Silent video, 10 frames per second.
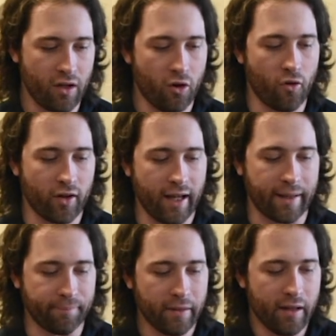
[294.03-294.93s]

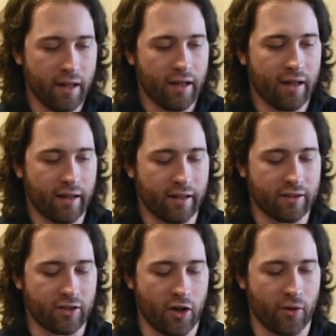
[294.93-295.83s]
overnight.
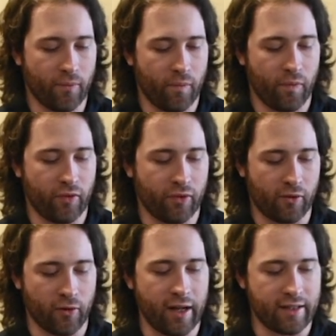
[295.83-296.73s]
So
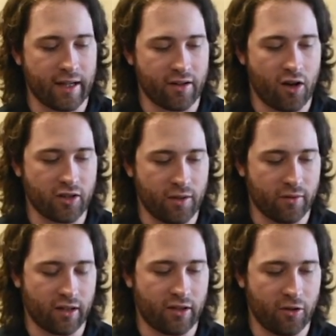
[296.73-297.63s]
great technology
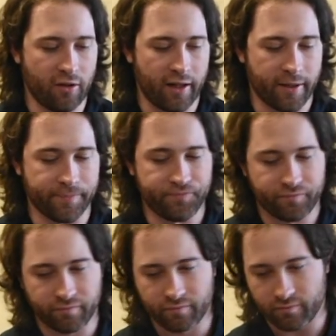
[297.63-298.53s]
with the 2 here.
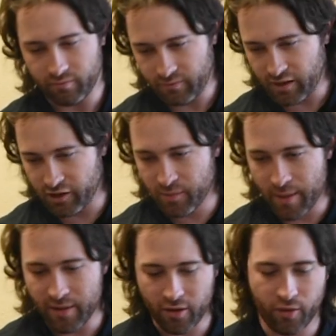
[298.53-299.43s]
You
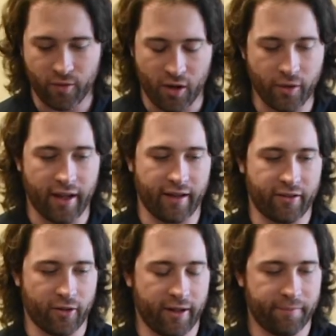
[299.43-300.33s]
might be going, well, okay,
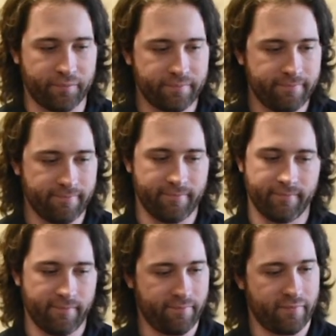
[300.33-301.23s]
Corey,
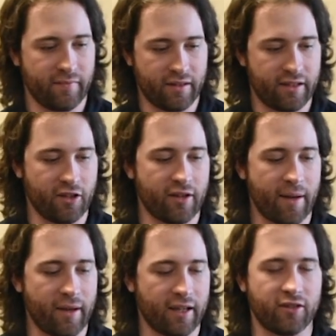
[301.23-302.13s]
still
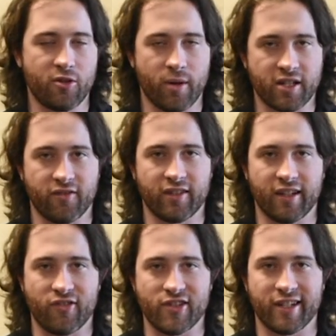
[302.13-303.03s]
not making too much of a
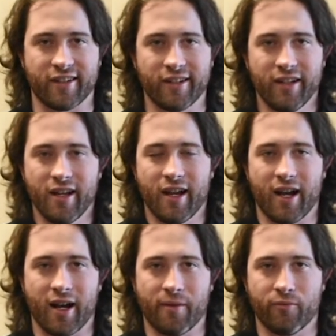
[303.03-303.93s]
difference here.
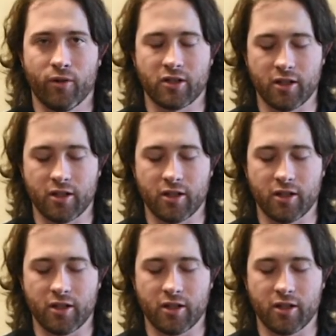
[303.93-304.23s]
What's